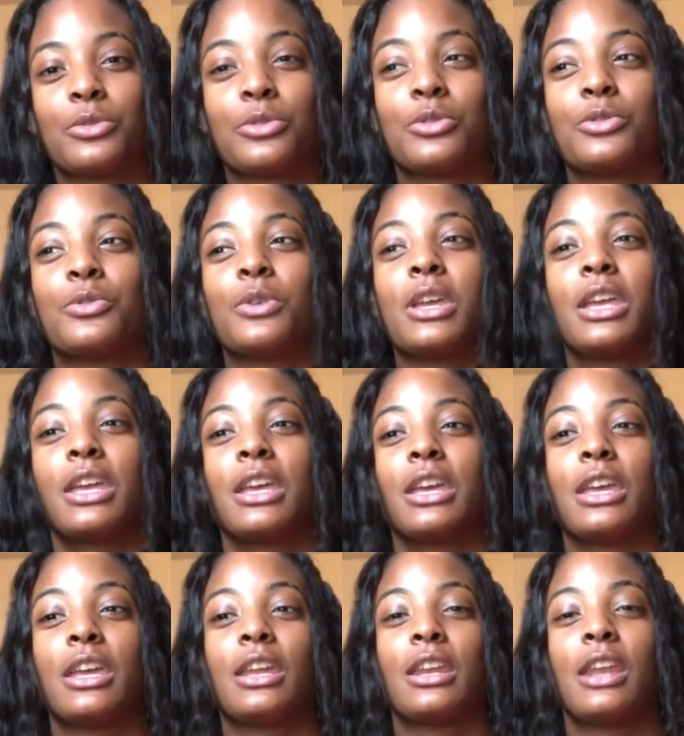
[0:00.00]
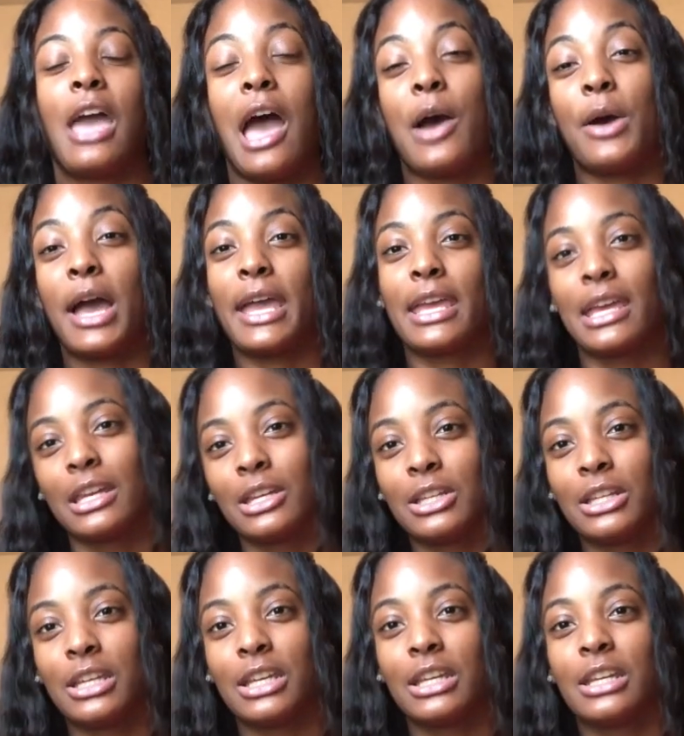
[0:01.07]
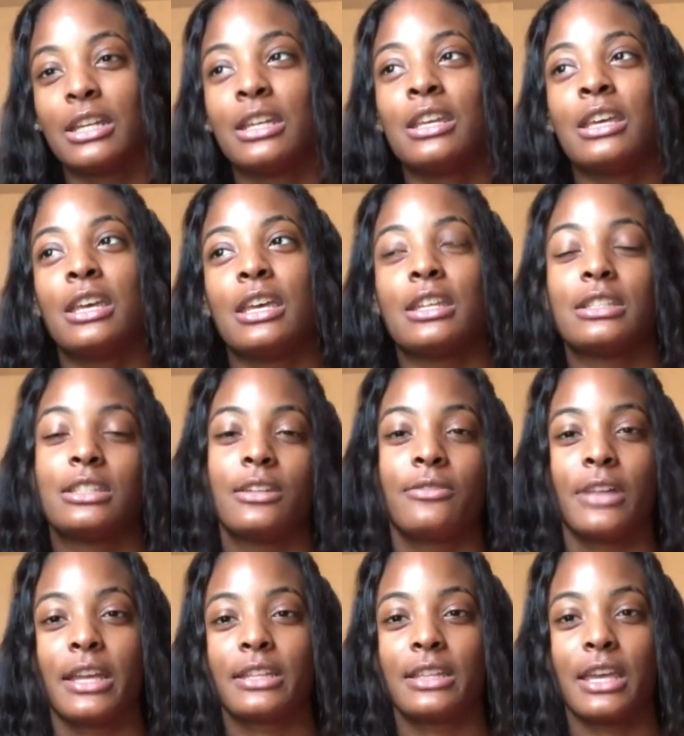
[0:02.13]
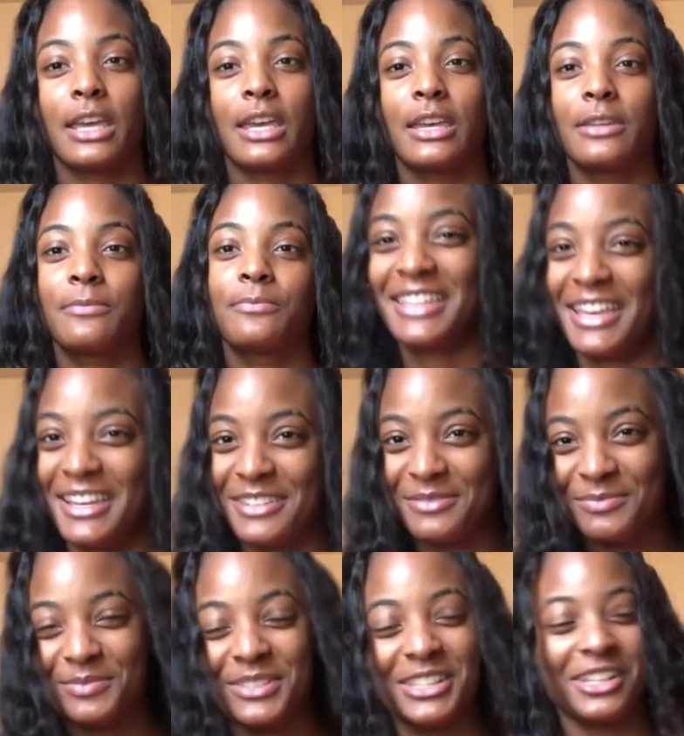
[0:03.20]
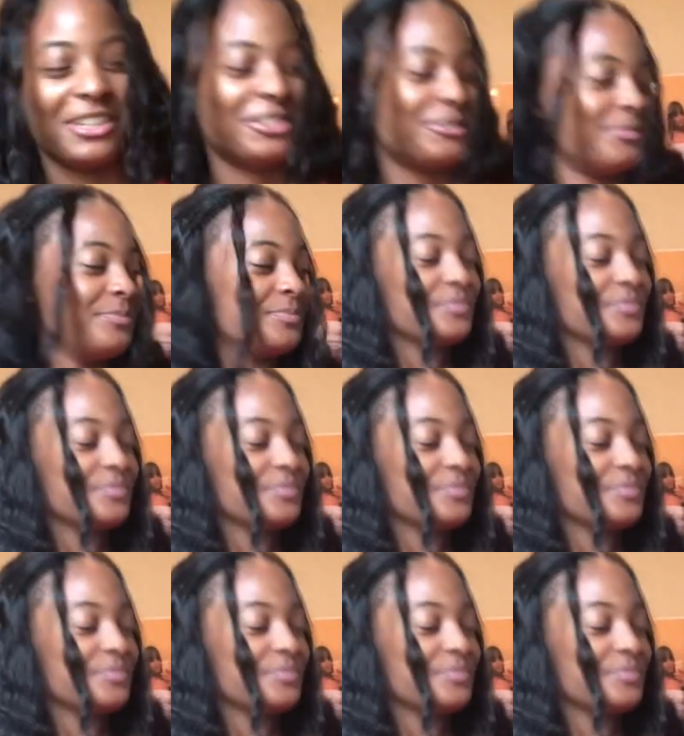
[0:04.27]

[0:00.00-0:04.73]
through and how I handled it and stuff like that. Yeah, so